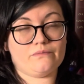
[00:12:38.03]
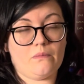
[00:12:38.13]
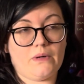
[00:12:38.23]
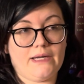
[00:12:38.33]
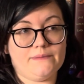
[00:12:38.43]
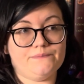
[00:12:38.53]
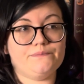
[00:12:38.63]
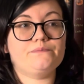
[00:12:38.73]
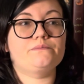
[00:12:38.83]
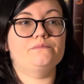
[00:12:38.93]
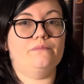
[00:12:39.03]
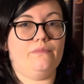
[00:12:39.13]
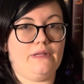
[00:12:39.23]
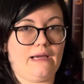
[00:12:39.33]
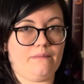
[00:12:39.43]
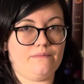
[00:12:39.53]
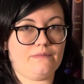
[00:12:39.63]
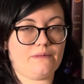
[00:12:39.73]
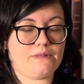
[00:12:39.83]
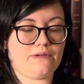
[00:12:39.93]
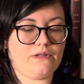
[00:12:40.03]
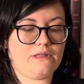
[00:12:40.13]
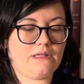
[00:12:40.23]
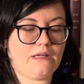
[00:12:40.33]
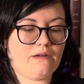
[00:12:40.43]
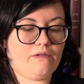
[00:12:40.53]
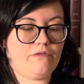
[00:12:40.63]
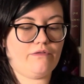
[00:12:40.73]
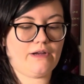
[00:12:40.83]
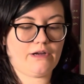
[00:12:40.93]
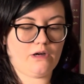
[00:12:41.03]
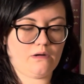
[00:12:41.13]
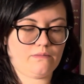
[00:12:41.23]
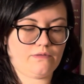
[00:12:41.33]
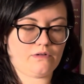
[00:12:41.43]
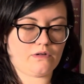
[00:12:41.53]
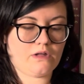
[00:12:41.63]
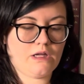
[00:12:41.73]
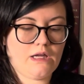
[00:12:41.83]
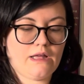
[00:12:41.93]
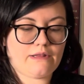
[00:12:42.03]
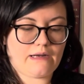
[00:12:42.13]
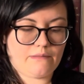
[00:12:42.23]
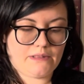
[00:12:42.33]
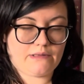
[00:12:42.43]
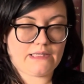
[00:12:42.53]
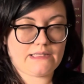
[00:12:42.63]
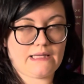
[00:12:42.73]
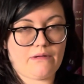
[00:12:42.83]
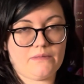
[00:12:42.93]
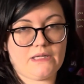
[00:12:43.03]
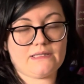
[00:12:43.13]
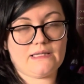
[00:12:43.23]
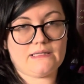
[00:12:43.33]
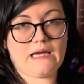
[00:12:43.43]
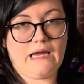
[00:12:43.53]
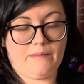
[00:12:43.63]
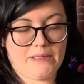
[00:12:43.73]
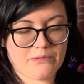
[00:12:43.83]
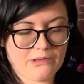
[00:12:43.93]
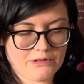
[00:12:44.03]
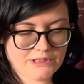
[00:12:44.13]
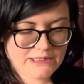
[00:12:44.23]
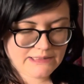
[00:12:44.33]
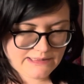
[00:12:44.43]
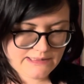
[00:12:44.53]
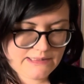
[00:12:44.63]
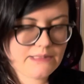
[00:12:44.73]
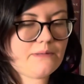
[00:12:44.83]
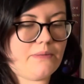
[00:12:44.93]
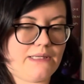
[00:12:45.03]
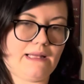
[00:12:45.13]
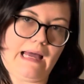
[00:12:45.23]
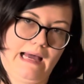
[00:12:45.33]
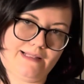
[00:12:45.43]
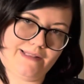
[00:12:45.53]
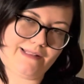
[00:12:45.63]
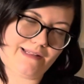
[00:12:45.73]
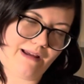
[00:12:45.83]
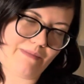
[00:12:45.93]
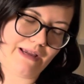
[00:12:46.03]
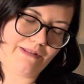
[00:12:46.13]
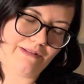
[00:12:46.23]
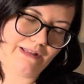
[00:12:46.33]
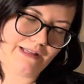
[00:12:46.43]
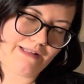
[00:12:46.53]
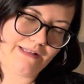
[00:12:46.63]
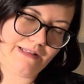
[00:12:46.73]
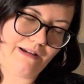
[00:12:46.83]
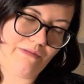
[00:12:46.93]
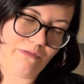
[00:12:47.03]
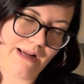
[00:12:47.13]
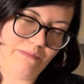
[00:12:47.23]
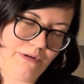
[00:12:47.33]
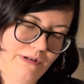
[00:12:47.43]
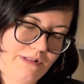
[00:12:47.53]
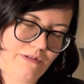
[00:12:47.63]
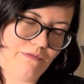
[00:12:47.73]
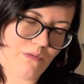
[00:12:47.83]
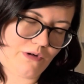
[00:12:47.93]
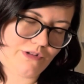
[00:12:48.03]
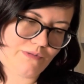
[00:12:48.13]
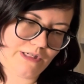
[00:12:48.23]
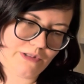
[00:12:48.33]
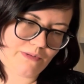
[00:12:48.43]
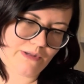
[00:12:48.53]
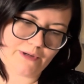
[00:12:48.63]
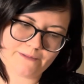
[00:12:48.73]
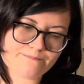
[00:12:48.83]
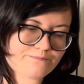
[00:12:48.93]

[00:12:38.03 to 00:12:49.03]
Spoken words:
But yeah, I'm definitely very hopeful that I'll be able to get to that one because it is high on my priority list. But alas, it did not make the list of read books for 2021.